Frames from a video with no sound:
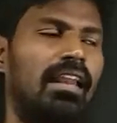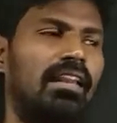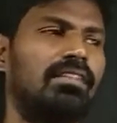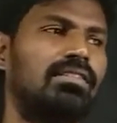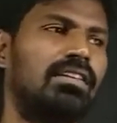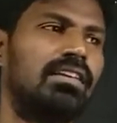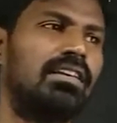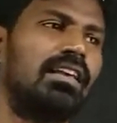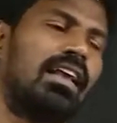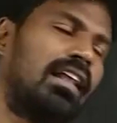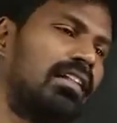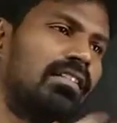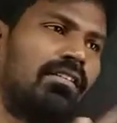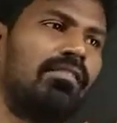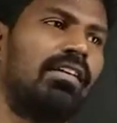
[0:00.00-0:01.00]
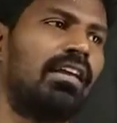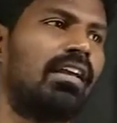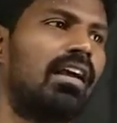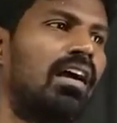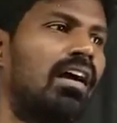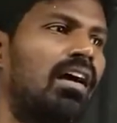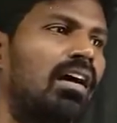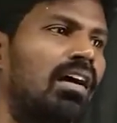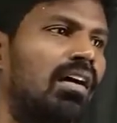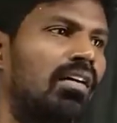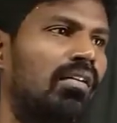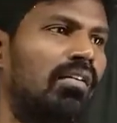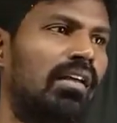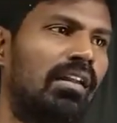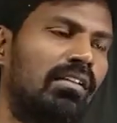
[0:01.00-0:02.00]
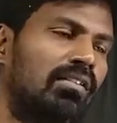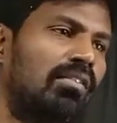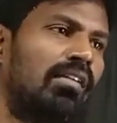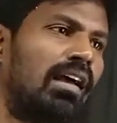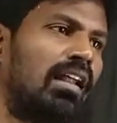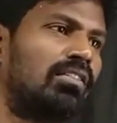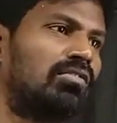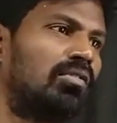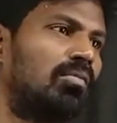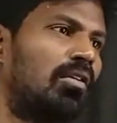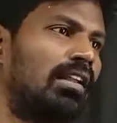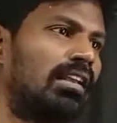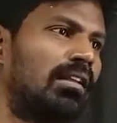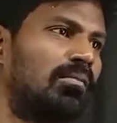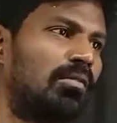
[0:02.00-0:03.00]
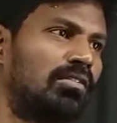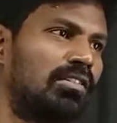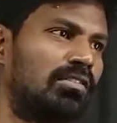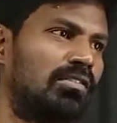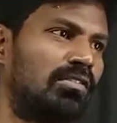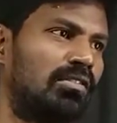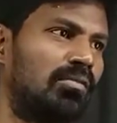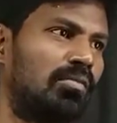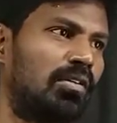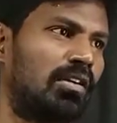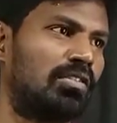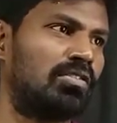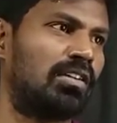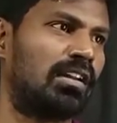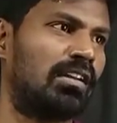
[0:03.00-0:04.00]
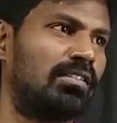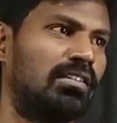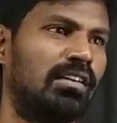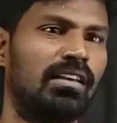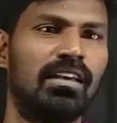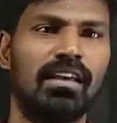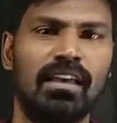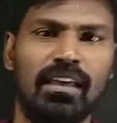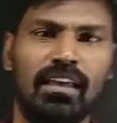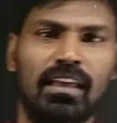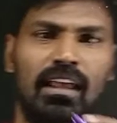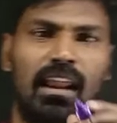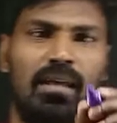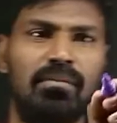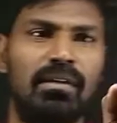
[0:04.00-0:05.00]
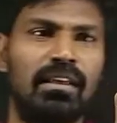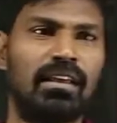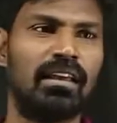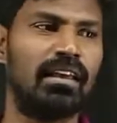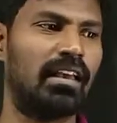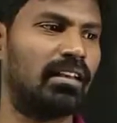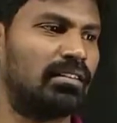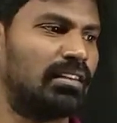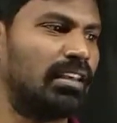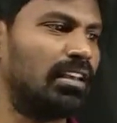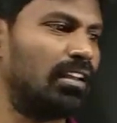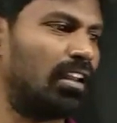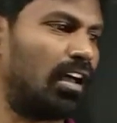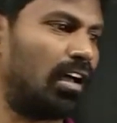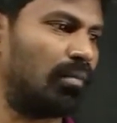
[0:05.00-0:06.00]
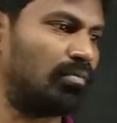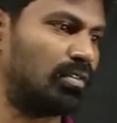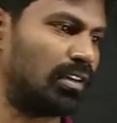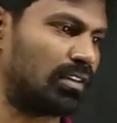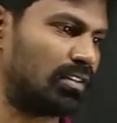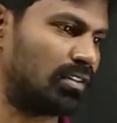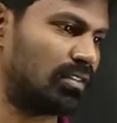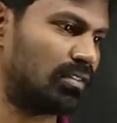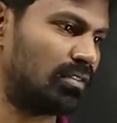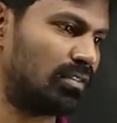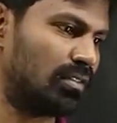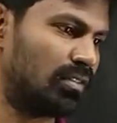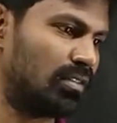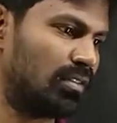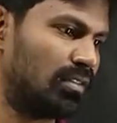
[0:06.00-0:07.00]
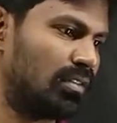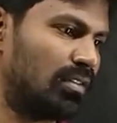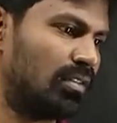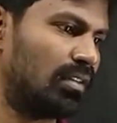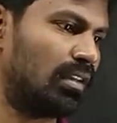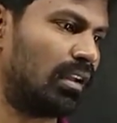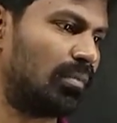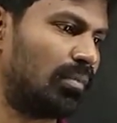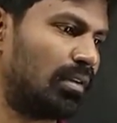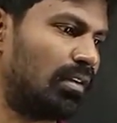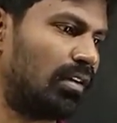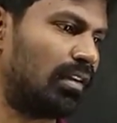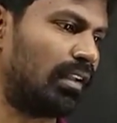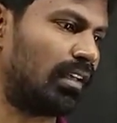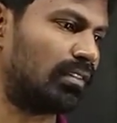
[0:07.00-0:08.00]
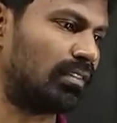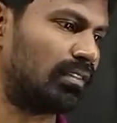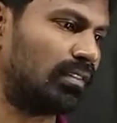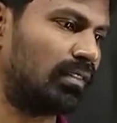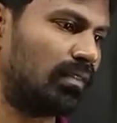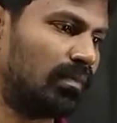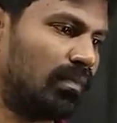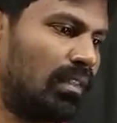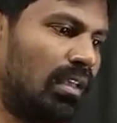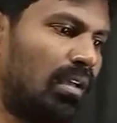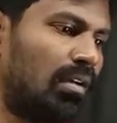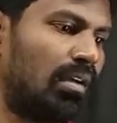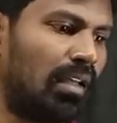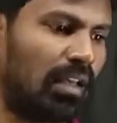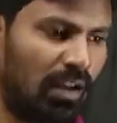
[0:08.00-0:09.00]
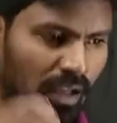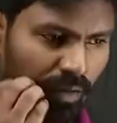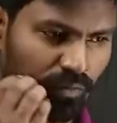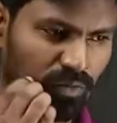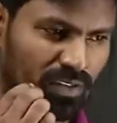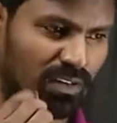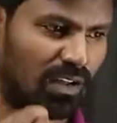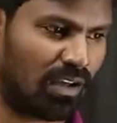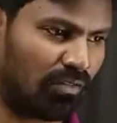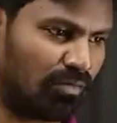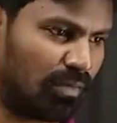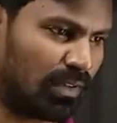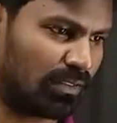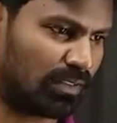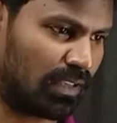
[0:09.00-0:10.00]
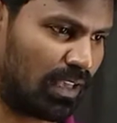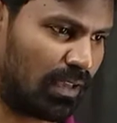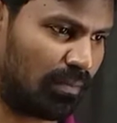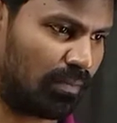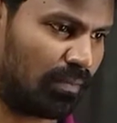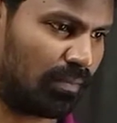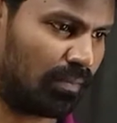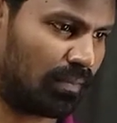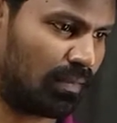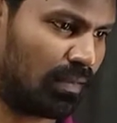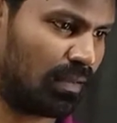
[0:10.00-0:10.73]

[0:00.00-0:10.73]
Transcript: energy another way also body can possess potential energy. Here I am taking a single object. Let me call it as an object of mass m.